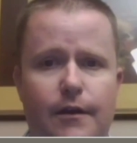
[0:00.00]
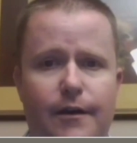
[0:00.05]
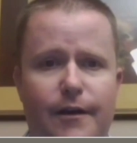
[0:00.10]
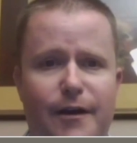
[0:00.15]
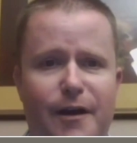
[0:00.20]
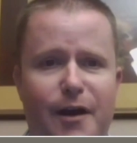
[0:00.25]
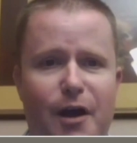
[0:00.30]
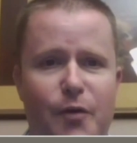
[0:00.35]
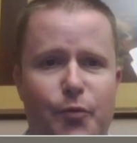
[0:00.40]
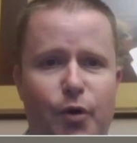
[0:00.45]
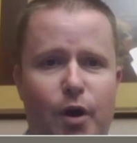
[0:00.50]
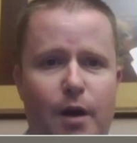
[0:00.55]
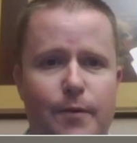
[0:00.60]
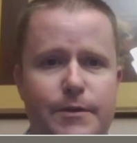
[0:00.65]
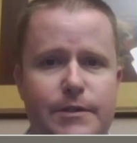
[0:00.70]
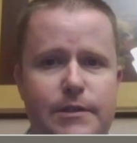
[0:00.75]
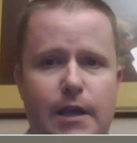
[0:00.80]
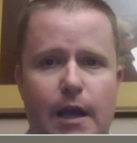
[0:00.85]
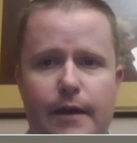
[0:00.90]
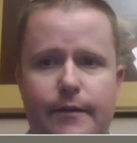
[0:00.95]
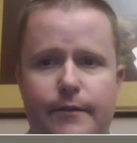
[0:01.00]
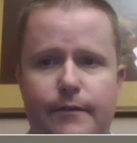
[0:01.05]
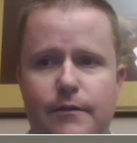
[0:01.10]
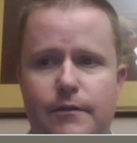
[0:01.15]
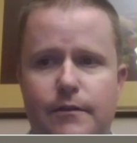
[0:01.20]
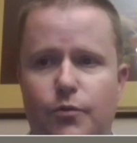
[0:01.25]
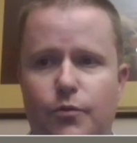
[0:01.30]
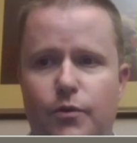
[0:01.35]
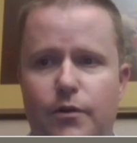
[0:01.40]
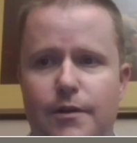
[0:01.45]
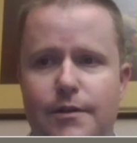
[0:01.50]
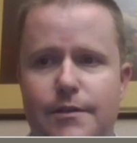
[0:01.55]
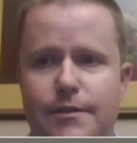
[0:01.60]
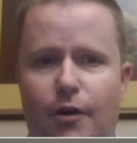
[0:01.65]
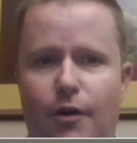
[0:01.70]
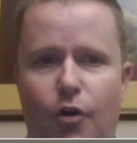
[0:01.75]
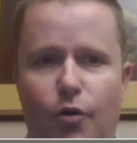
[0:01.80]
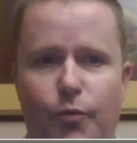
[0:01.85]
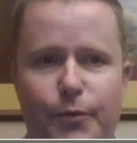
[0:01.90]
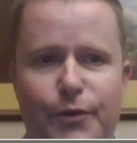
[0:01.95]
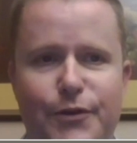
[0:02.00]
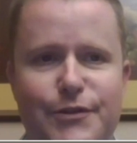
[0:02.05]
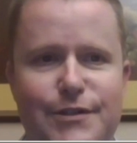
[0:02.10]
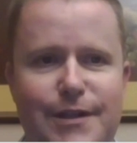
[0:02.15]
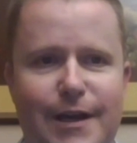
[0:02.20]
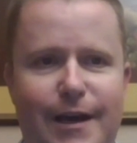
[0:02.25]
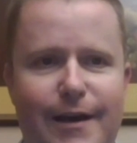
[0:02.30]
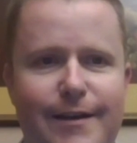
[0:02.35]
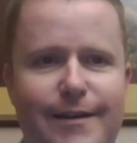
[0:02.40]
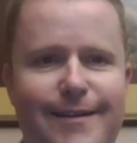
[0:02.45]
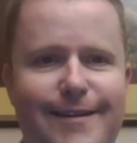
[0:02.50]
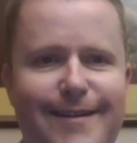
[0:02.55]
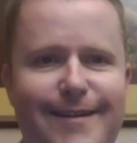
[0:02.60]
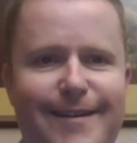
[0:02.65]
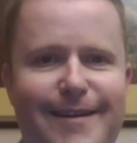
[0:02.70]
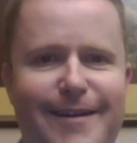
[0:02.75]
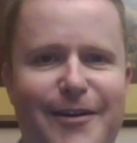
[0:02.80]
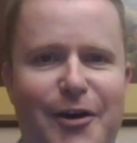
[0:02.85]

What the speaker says: I promise Kathleen, the work is almost done.